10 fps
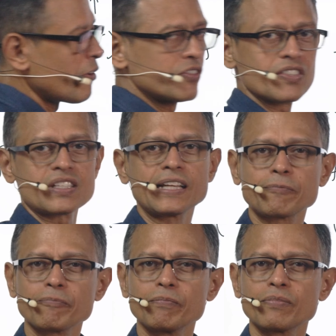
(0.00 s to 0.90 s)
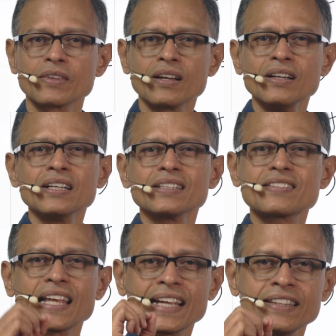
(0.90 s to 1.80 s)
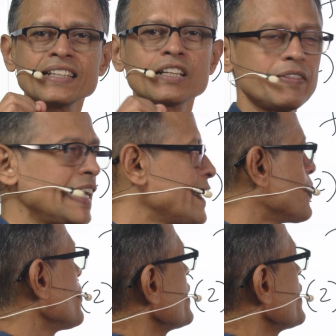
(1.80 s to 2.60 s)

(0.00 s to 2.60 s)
of this line. The second thing that we need to know